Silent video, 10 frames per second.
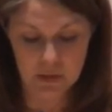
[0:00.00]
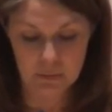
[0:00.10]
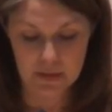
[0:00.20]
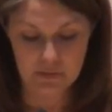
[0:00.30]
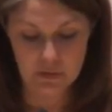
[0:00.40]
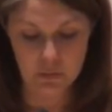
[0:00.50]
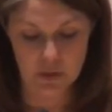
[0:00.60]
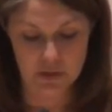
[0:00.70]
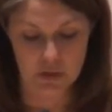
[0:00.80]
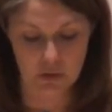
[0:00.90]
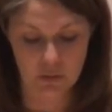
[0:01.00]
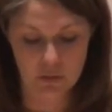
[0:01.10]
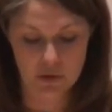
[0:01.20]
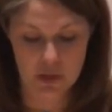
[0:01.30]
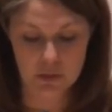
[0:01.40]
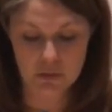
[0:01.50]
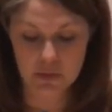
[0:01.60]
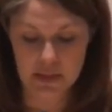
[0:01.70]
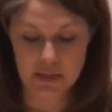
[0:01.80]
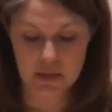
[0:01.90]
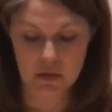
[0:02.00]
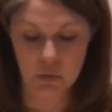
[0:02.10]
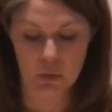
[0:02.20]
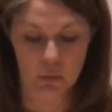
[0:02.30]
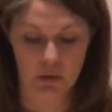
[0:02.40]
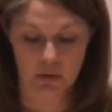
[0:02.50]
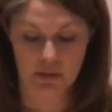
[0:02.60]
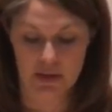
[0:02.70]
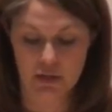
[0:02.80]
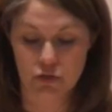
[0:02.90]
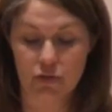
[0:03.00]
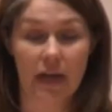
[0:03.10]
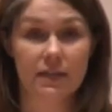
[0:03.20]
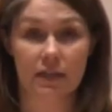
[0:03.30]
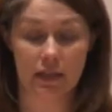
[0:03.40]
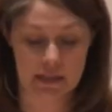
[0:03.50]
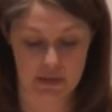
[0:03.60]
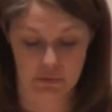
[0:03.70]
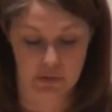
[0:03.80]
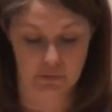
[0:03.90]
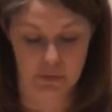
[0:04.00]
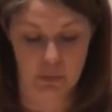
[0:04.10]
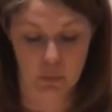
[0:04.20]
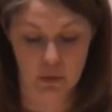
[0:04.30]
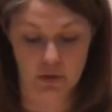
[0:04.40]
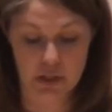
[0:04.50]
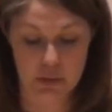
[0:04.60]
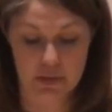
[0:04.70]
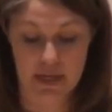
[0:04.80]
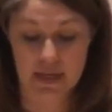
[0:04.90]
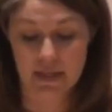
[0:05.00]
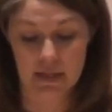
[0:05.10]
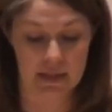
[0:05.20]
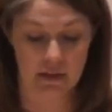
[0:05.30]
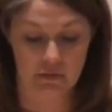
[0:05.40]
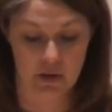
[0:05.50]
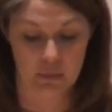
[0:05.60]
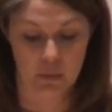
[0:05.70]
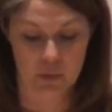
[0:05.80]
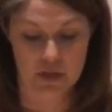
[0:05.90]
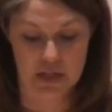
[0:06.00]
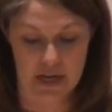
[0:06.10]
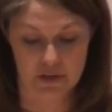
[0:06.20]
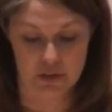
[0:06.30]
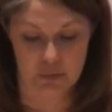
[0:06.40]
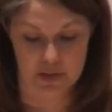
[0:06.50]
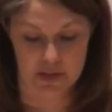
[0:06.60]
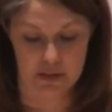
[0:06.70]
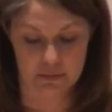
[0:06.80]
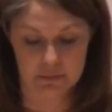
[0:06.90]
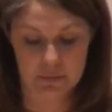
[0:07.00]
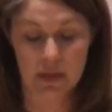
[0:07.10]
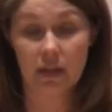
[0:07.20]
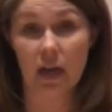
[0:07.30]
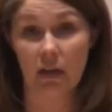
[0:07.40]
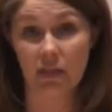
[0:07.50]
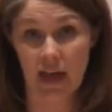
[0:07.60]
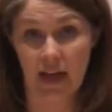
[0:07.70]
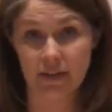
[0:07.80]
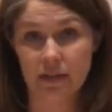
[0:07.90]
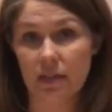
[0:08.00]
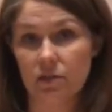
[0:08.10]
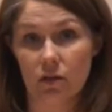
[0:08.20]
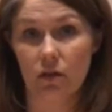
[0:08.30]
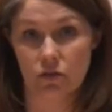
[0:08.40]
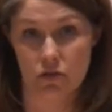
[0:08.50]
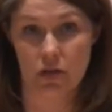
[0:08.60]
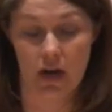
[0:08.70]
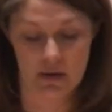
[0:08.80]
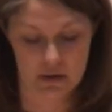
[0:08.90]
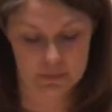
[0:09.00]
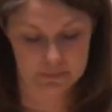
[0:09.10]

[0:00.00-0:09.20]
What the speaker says: But even more so, she was released into a world that is drastically different from the world she was isolated from when she entered prison. Now that is a culture shock.